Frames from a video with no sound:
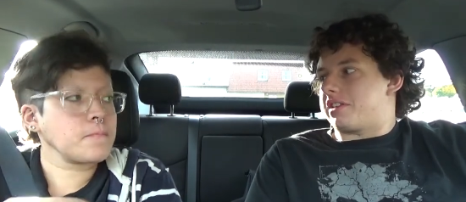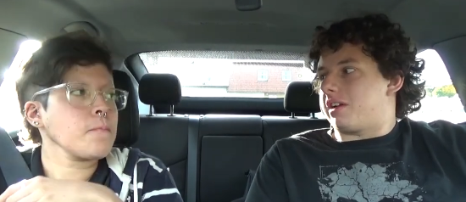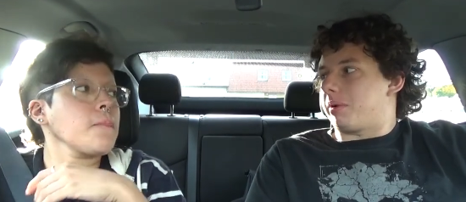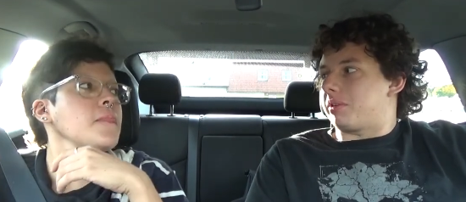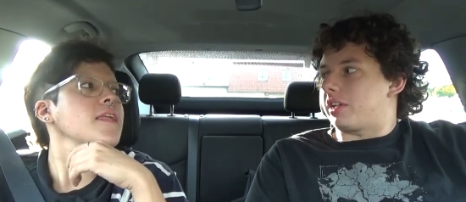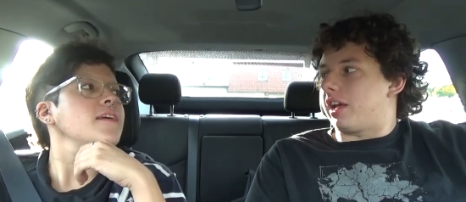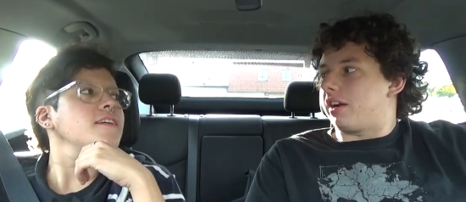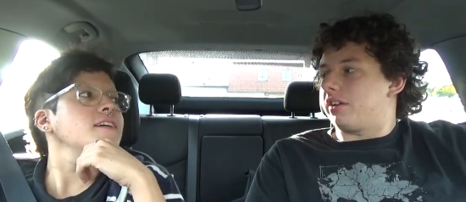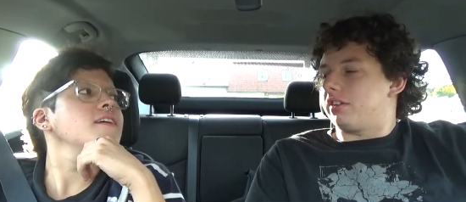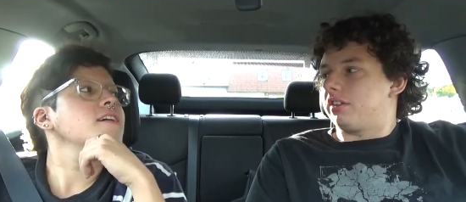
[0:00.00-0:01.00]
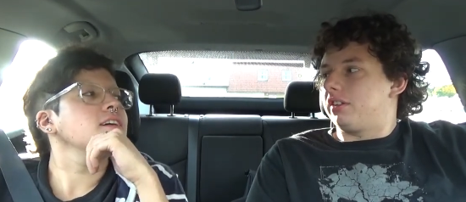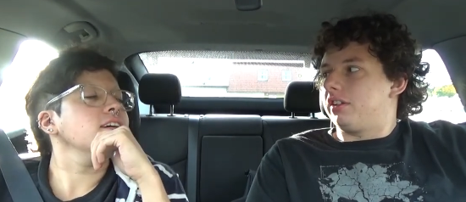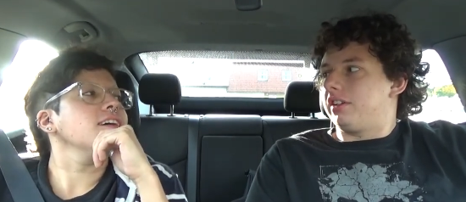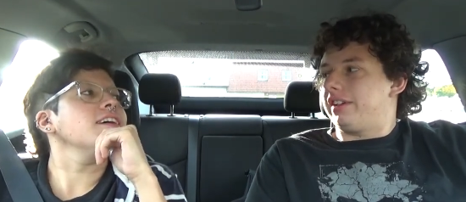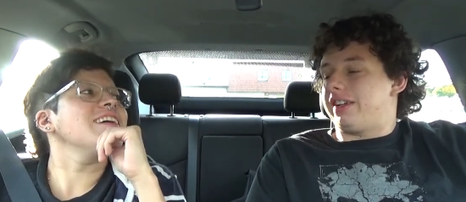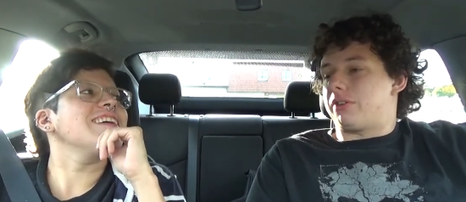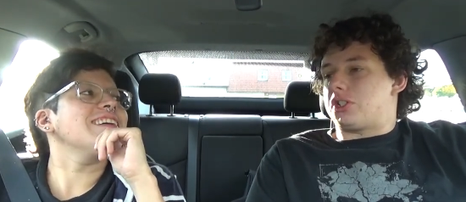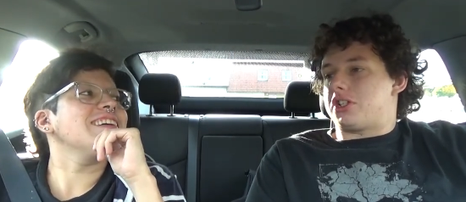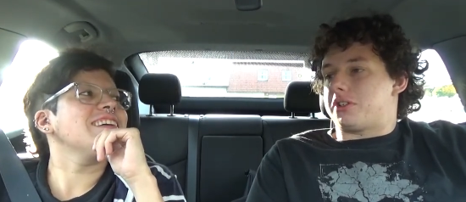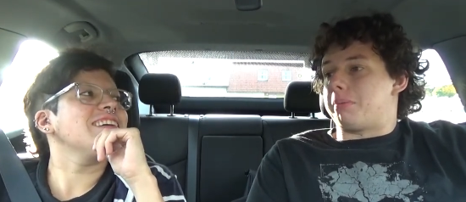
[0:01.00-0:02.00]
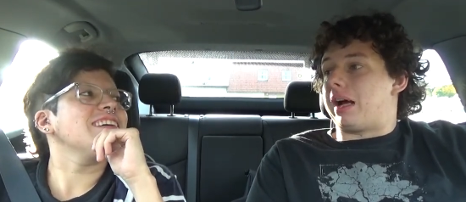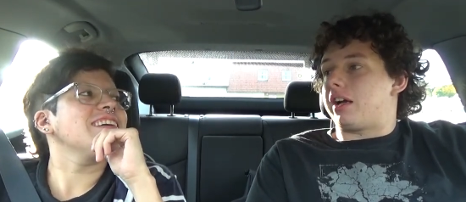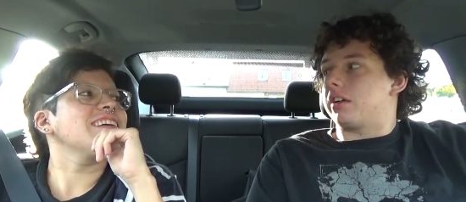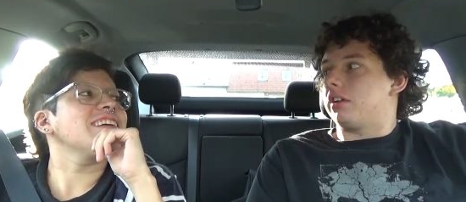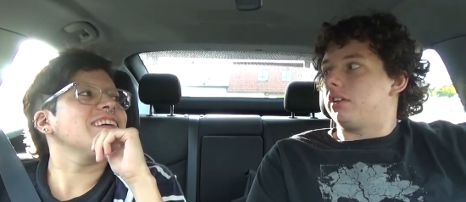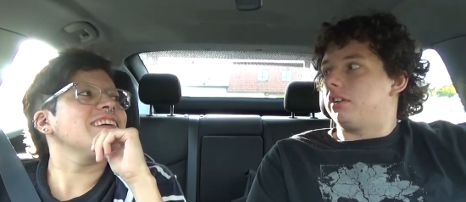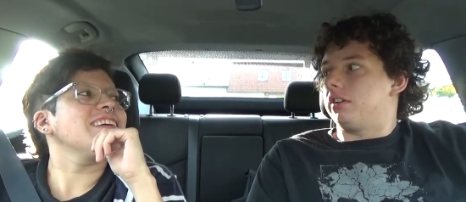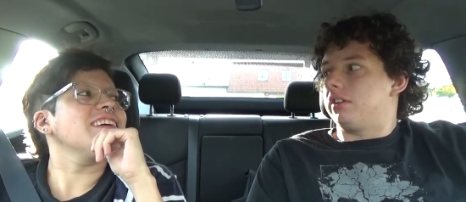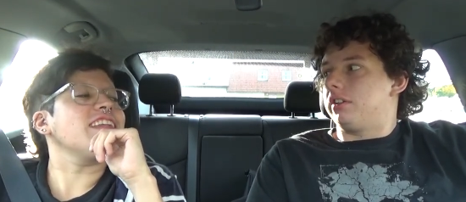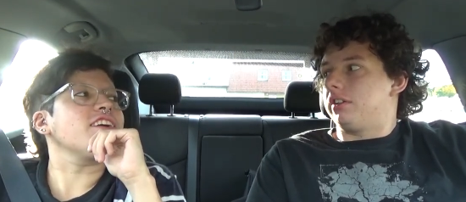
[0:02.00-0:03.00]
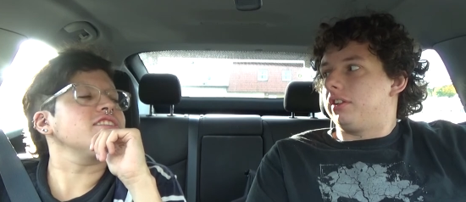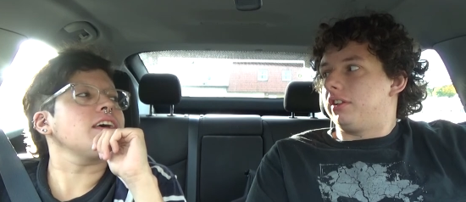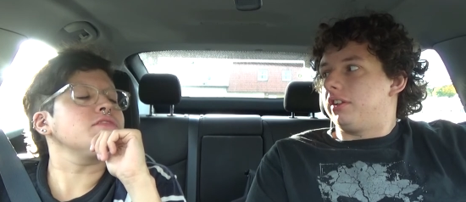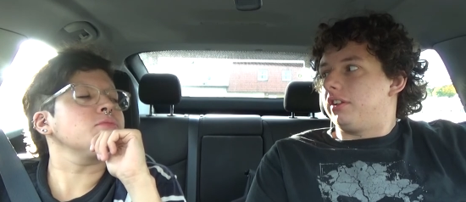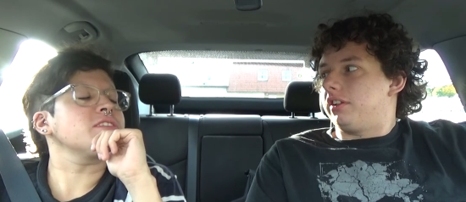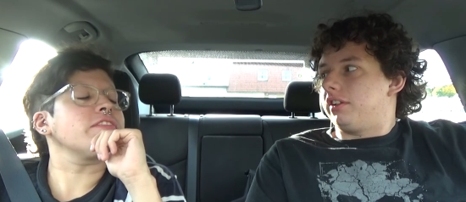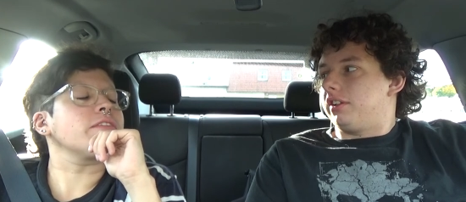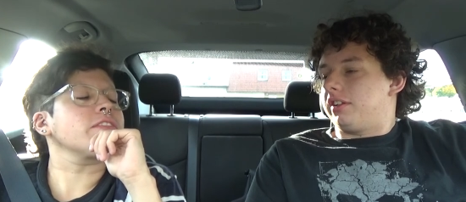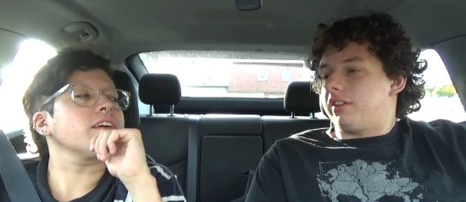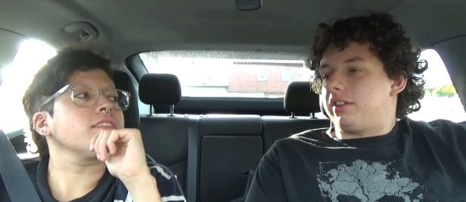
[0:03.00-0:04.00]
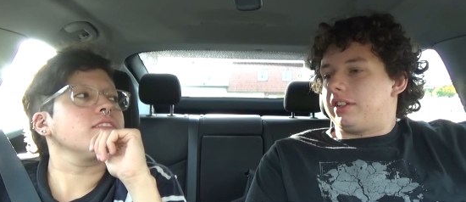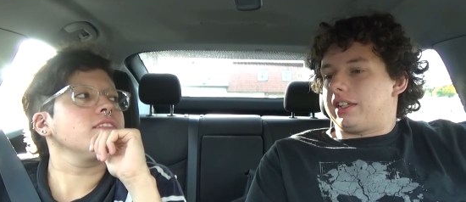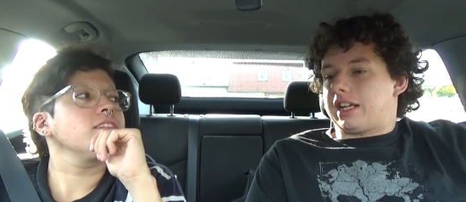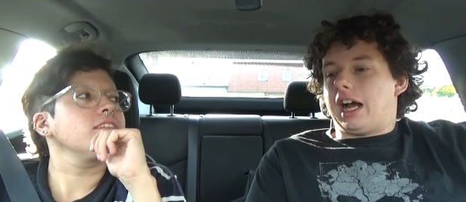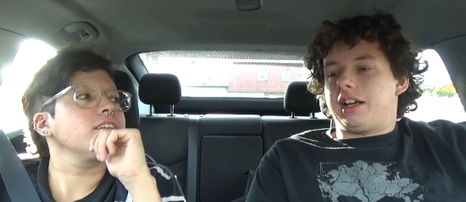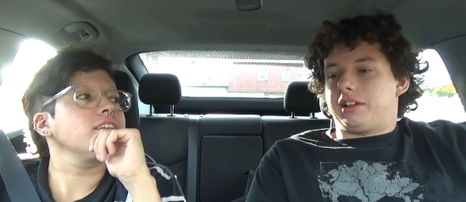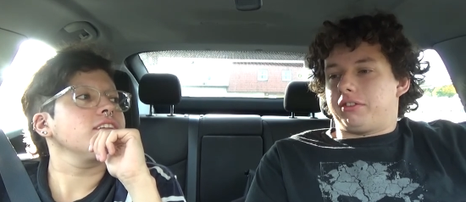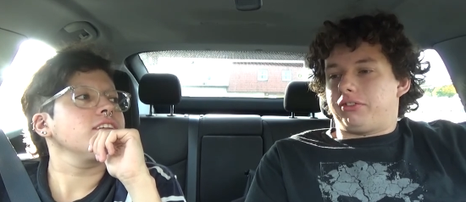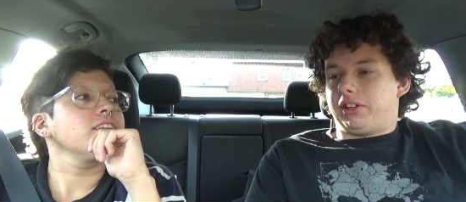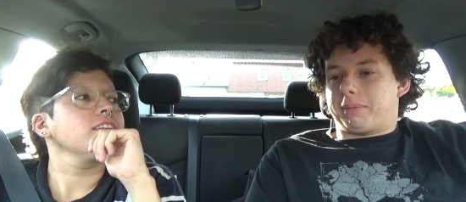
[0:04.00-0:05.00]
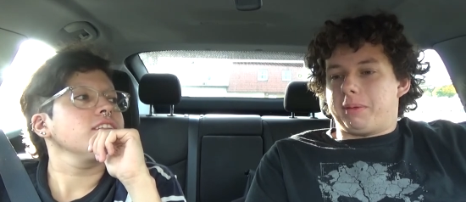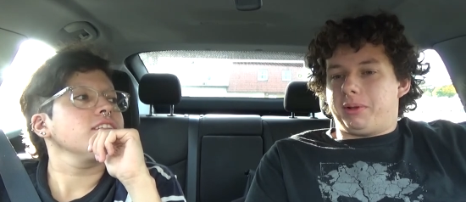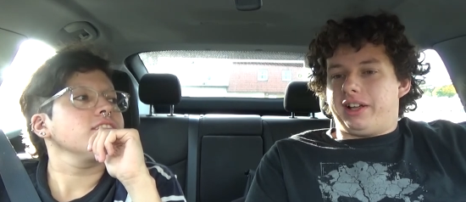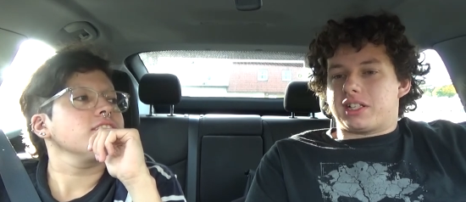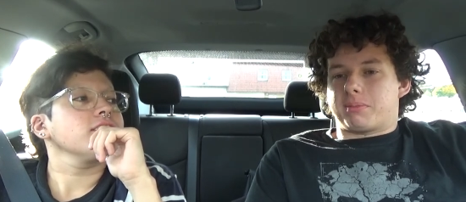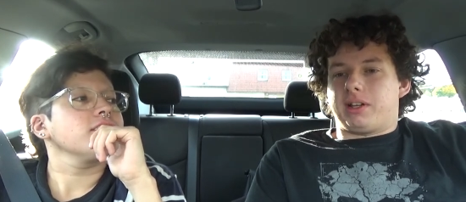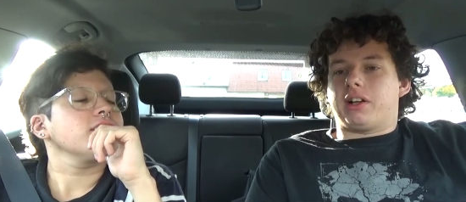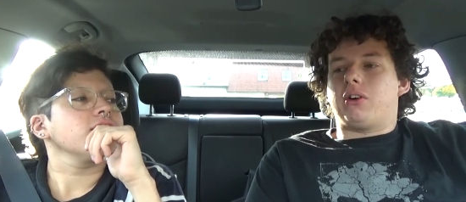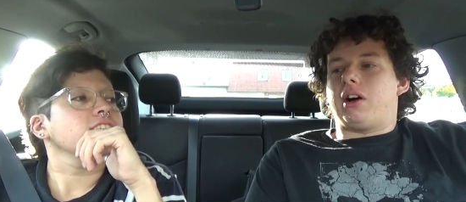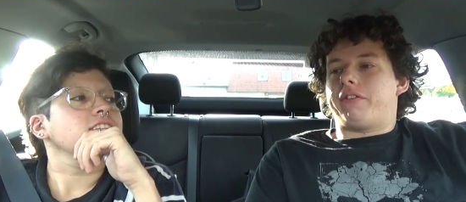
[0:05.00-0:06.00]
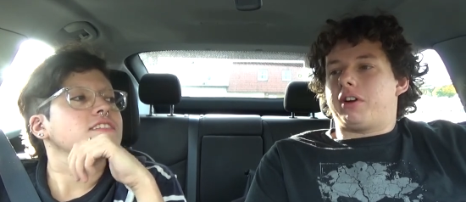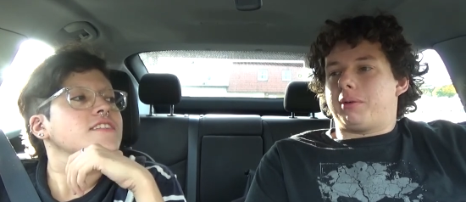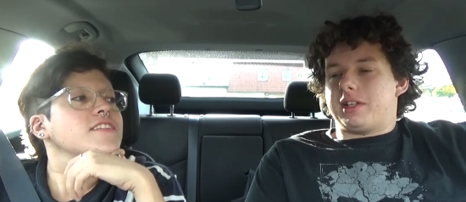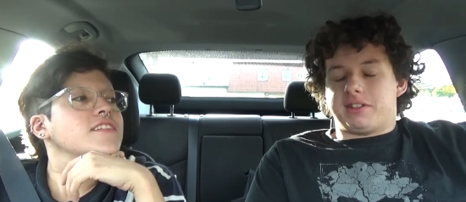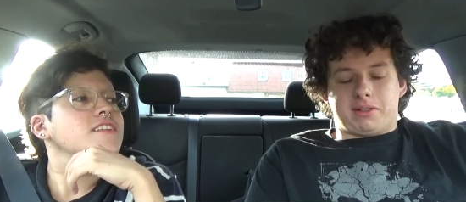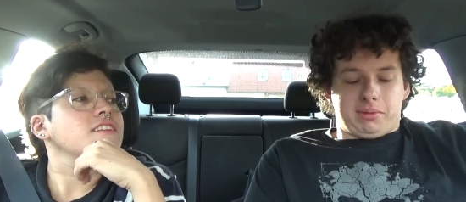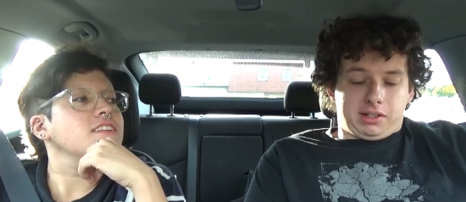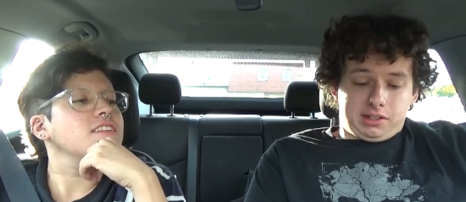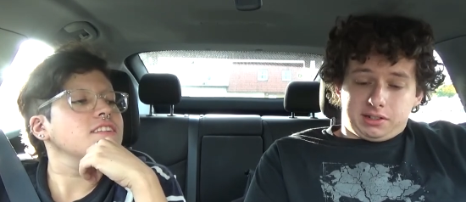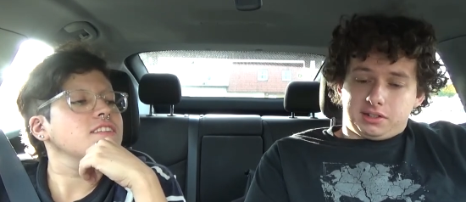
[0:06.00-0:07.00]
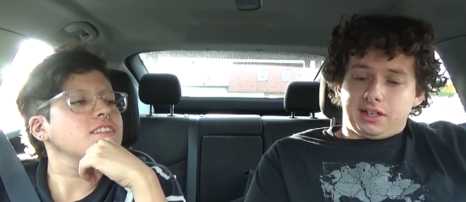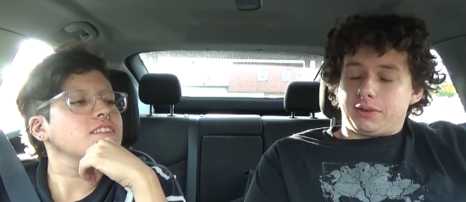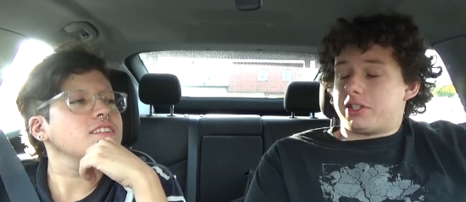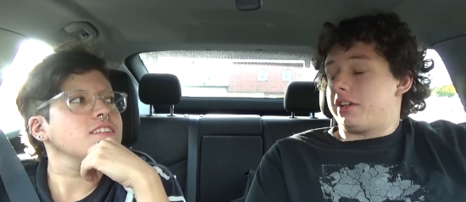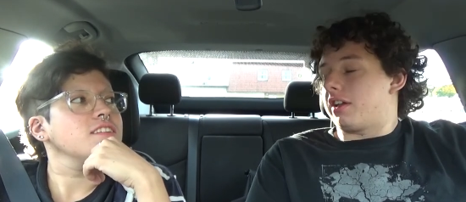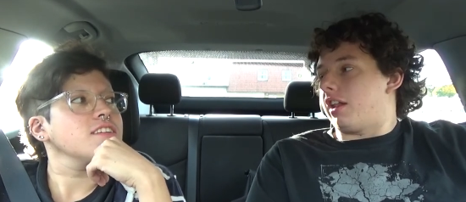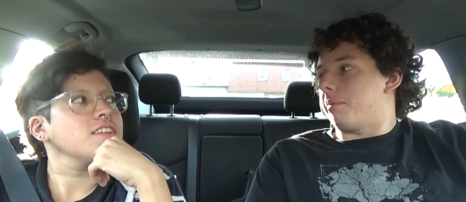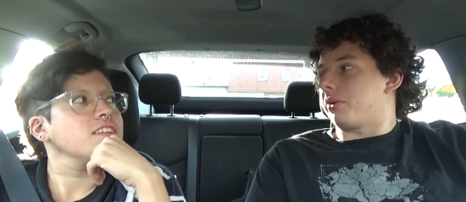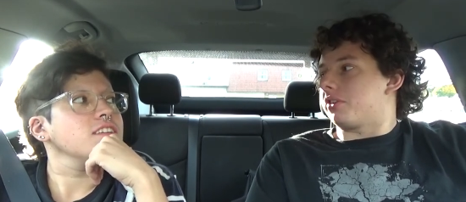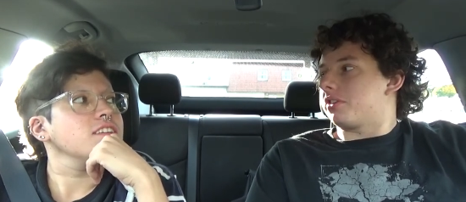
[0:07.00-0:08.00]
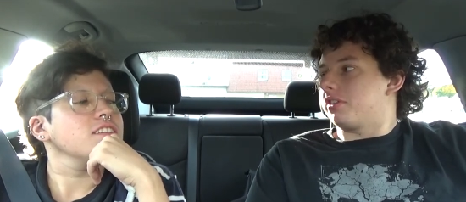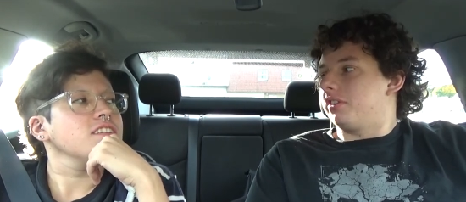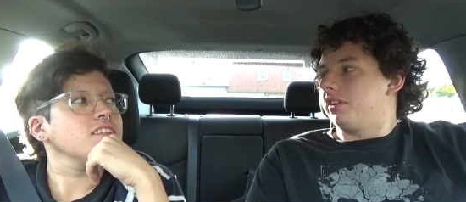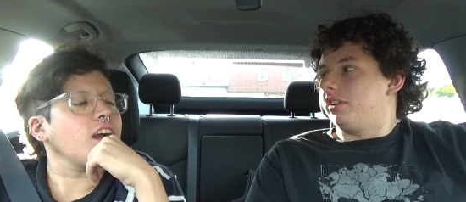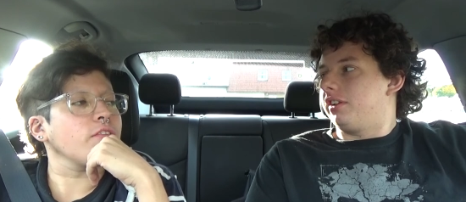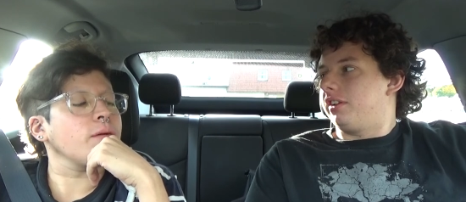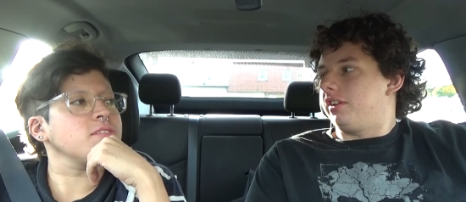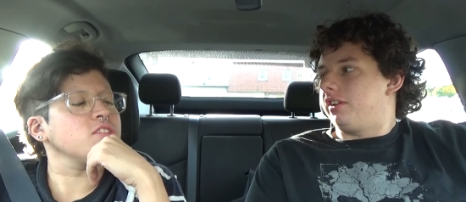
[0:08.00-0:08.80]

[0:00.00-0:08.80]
Speaker 1: time we went to Canada. Never changed it back.
Speaker 2: And now you're just having too much fun with it?
Speaker 1: Kind of. Like people ask me like, oh, how far away is this? I'm like, it's 17 kilometers.
Speaker 2: Are you able